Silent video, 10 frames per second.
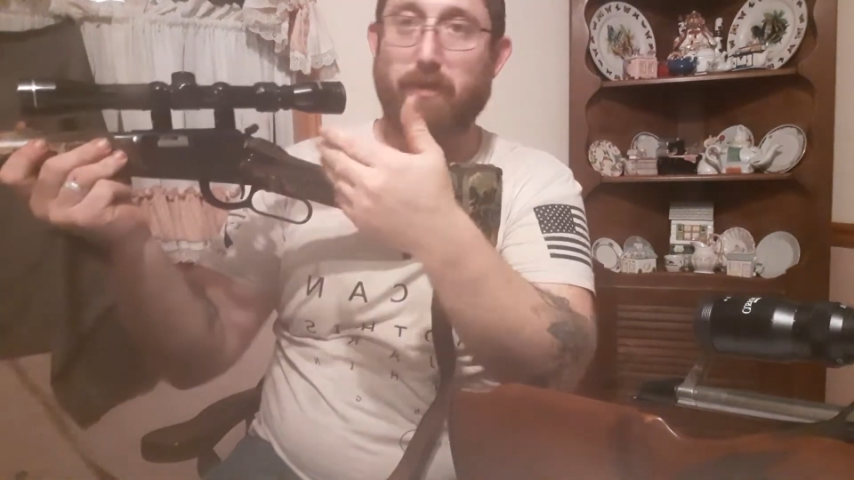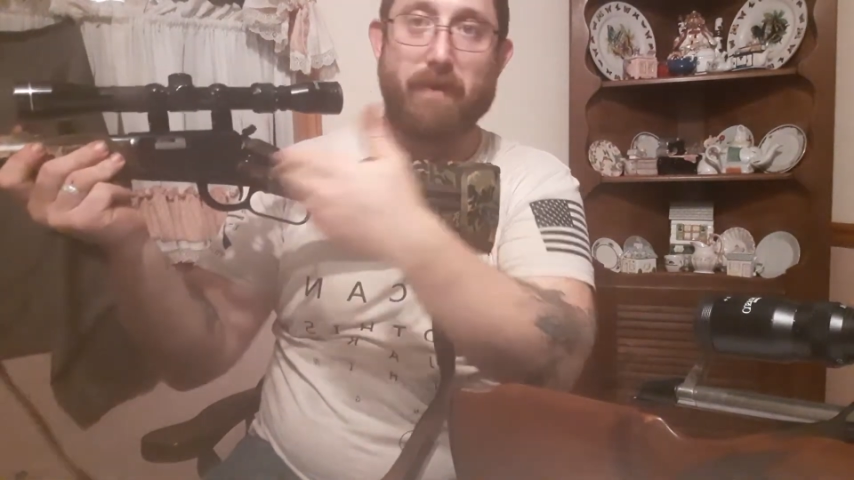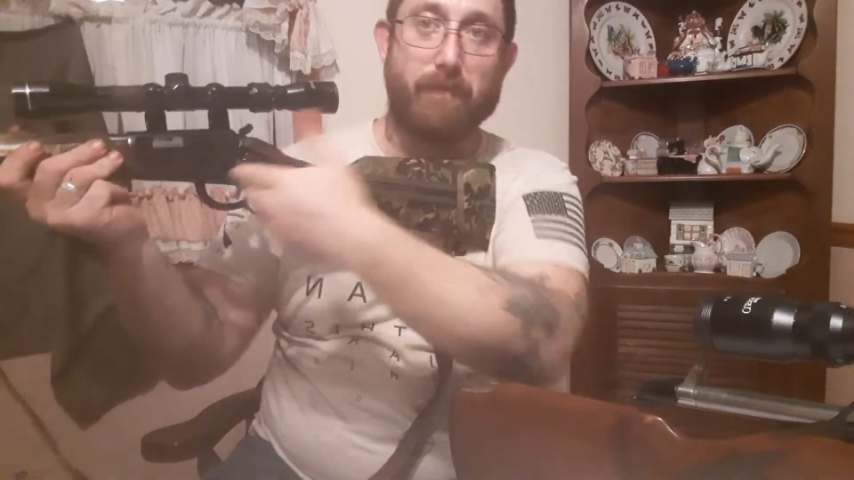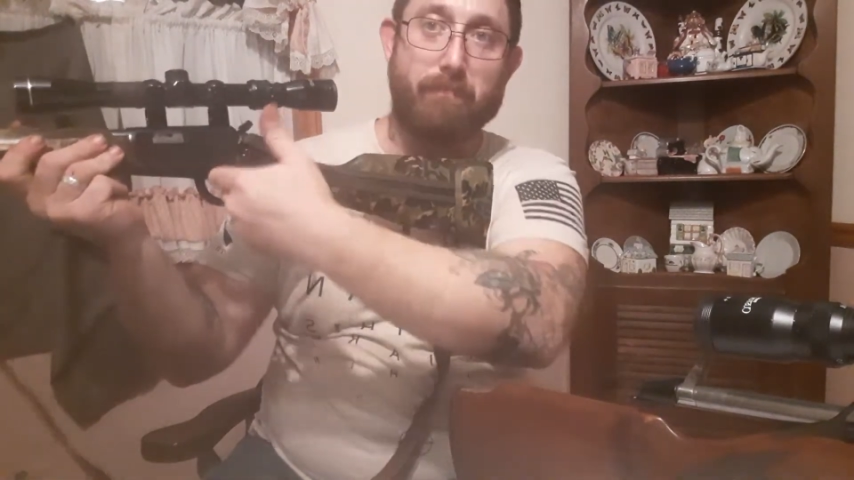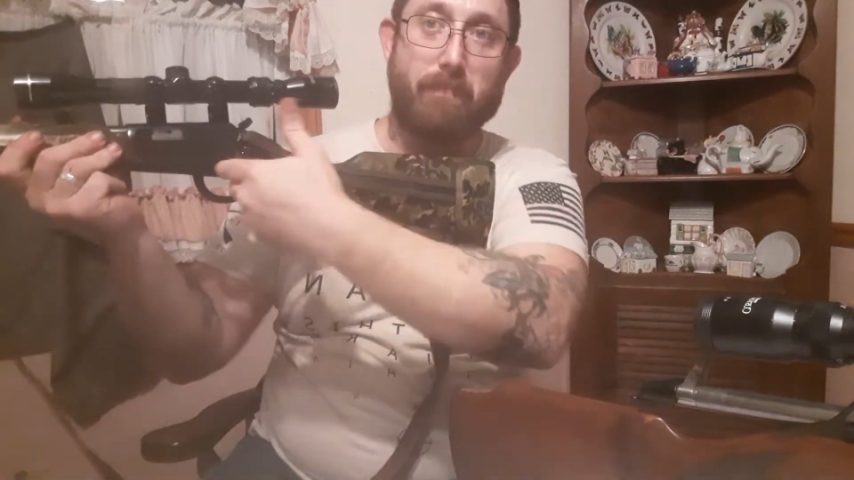
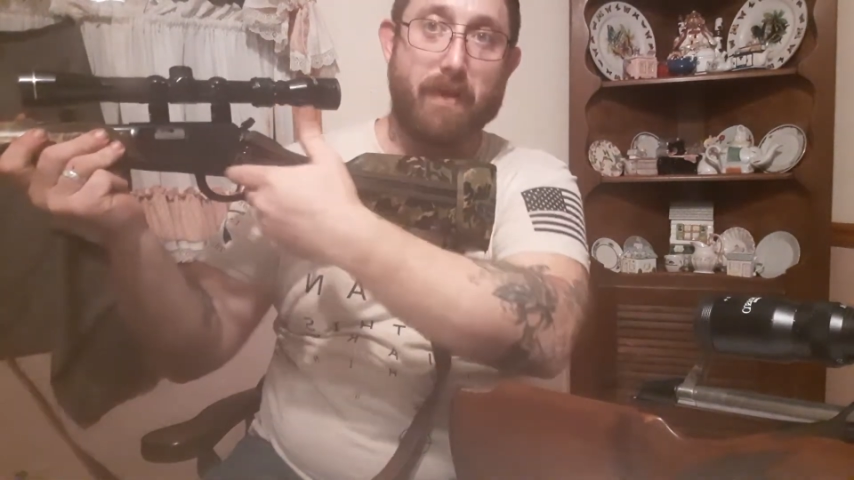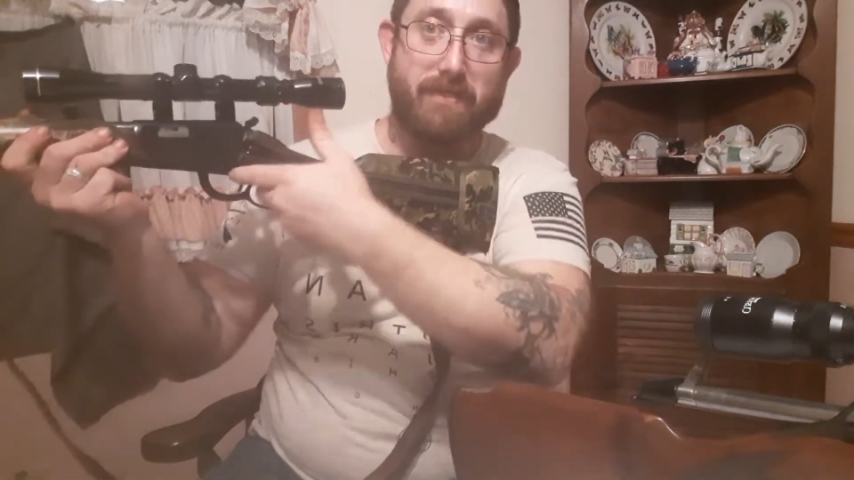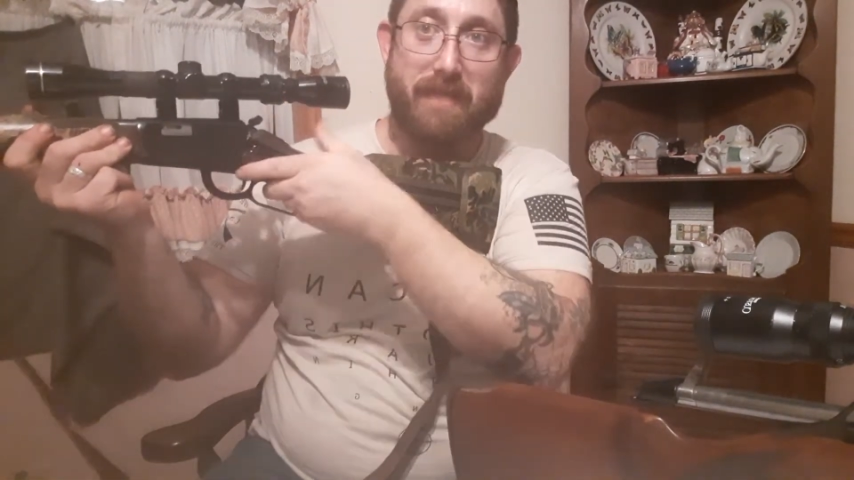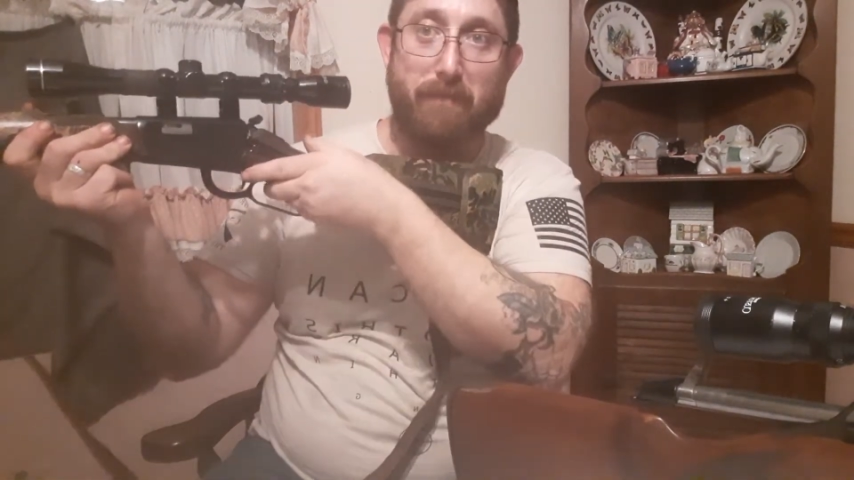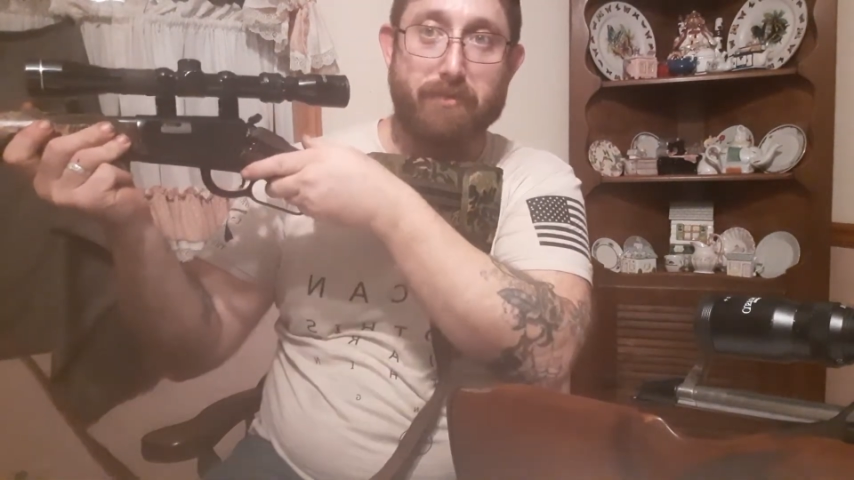many
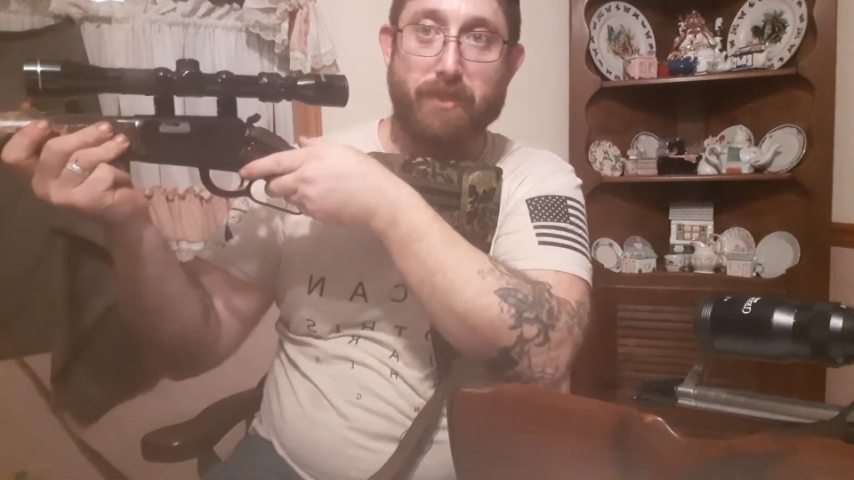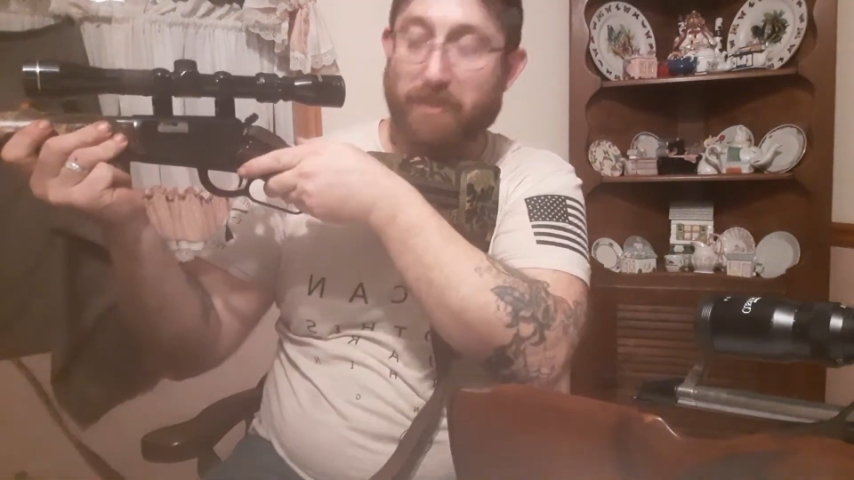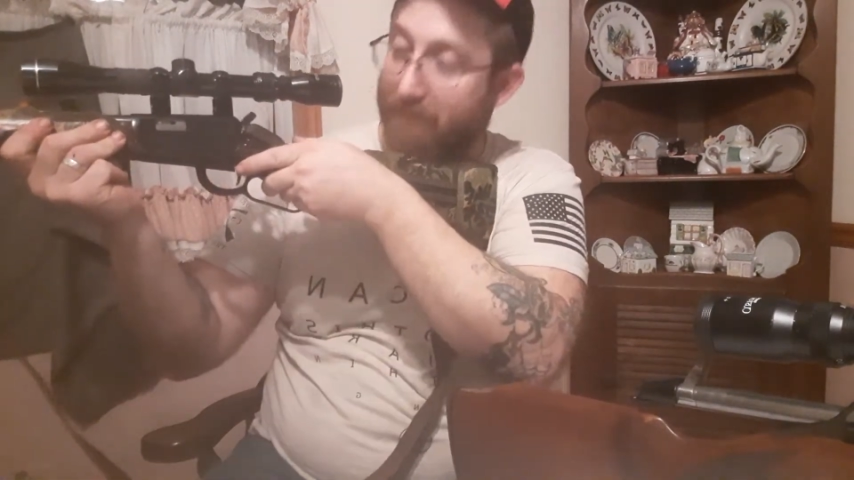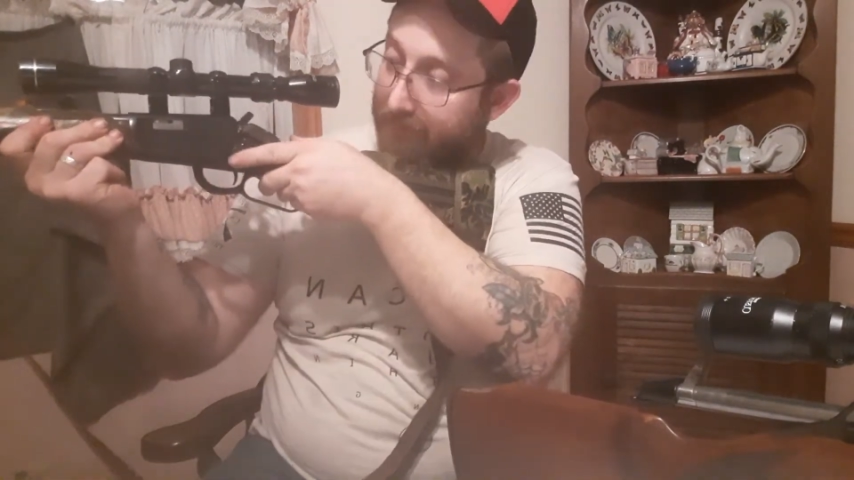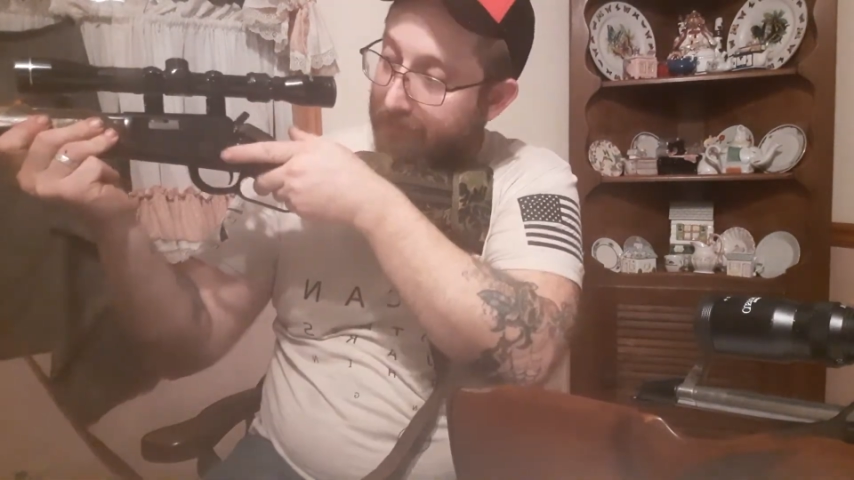steps just
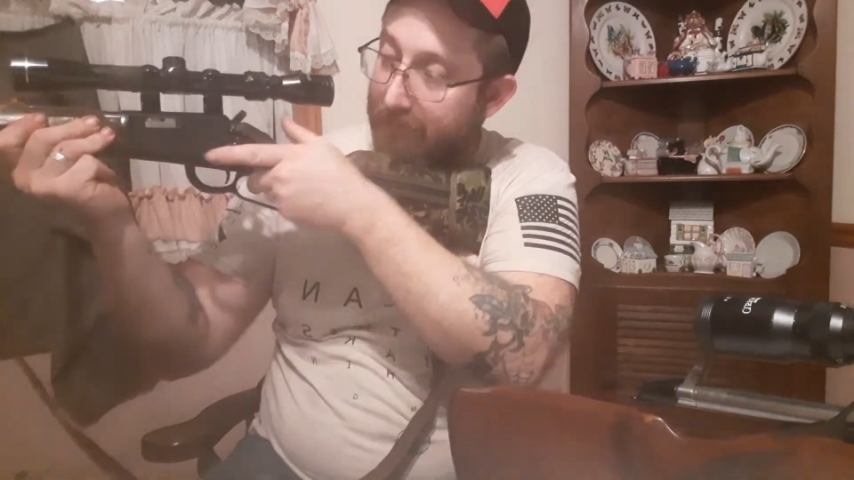in